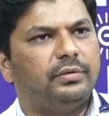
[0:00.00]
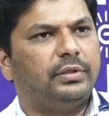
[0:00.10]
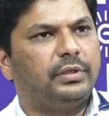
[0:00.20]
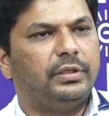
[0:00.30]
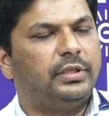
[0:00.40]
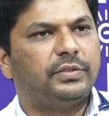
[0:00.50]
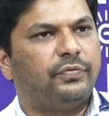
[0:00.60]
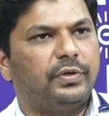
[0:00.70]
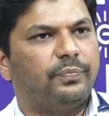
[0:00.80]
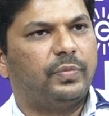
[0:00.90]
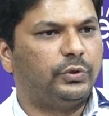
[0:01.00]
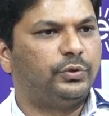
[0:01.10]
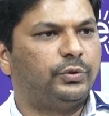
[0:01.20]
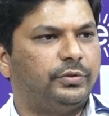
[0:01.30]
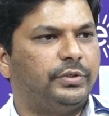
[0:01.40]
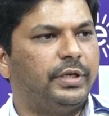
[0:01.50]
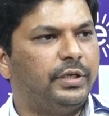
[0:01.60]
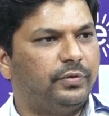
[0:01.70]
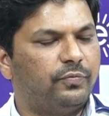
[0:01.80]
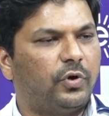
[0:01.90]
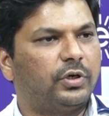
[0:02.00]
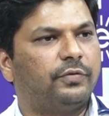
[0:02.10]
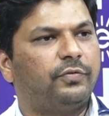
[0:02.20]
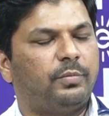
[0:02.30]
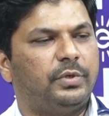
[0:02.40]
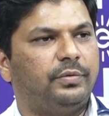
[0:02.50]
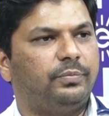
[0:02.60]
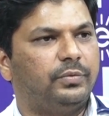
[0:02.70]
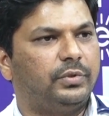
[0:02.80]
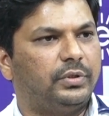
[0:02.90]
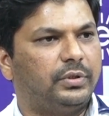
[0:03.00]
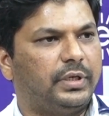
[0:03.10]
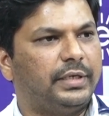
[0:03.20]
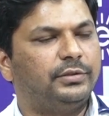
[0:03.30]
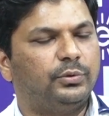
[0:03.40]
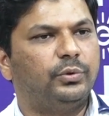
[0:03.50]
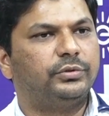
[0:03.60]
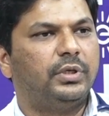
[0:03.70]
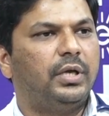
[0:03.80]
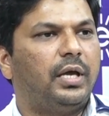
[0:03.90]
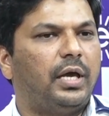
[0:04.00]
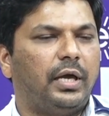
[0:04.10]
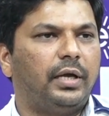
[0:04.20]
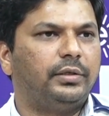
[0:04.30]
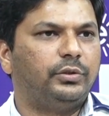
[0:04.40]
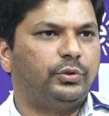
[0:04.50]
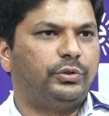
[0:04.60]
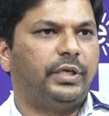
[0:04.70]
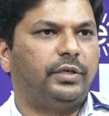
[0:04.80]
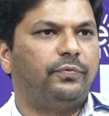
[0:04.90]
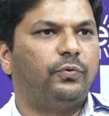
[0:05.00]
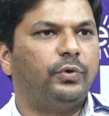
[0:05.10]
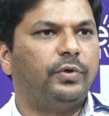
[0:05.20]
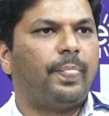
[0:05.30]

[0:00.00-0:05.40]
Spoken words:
In this way, you should drink water from a right source, and you should take food